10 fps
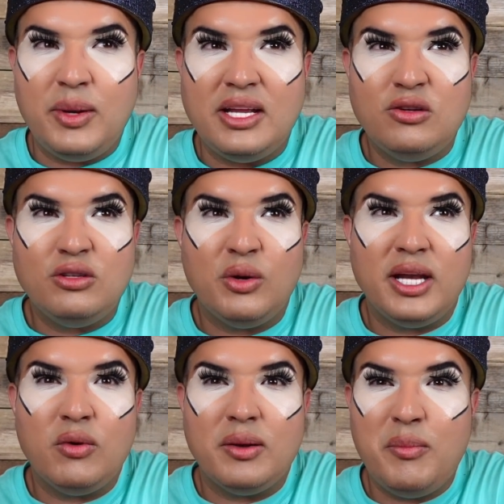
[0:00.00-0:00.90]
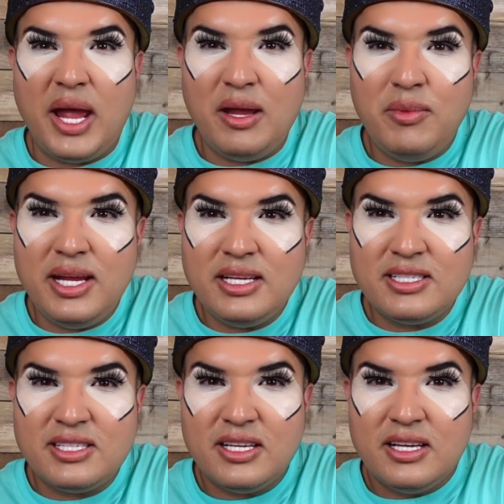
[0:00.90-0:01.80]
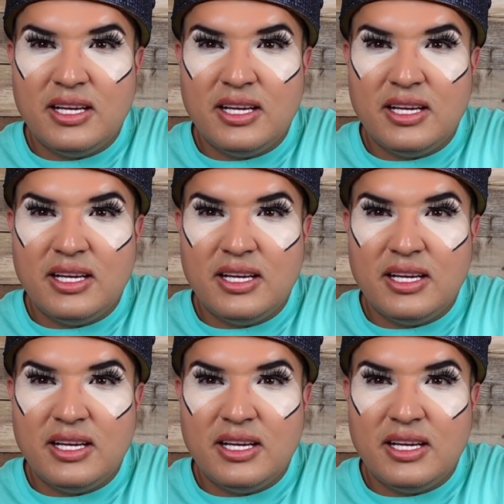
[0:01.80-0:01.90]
BT21 babies.